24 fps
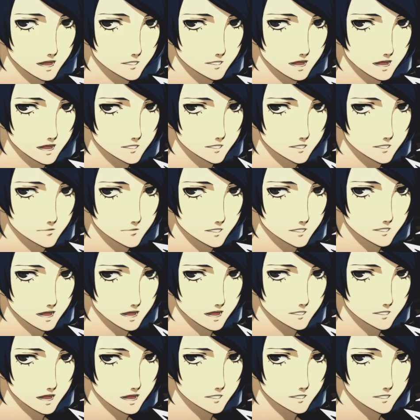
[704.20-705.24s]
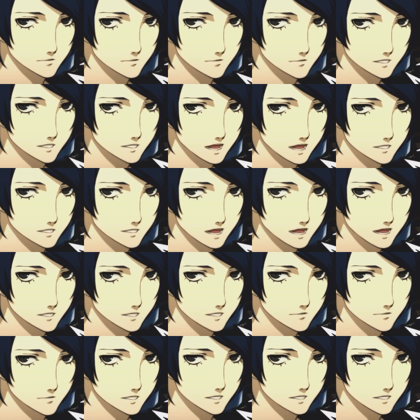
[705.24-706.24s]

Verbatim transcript: I would like your honest opinion, if you